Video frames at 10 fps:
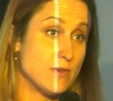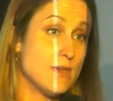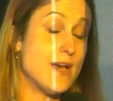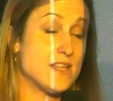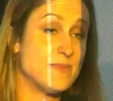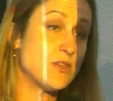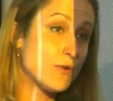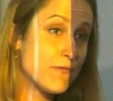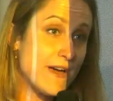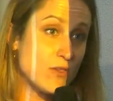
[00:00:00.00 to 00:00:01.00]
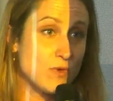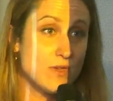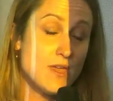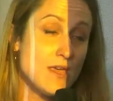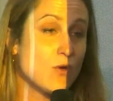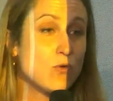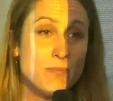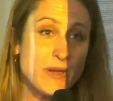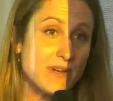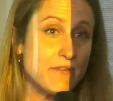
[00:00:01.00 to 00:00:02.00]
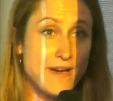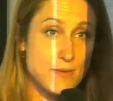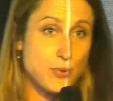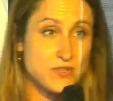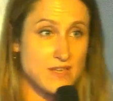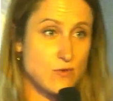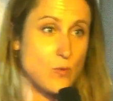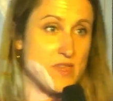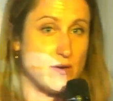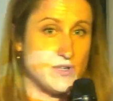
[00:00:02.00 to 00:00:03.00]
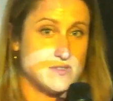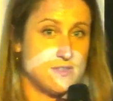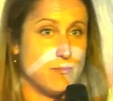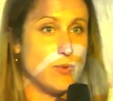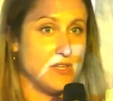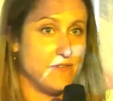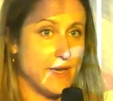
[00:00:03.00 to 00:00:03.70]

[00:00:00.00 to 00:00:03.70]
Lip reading: As a matter of fact, we could barely find potato when I was in Bolivia at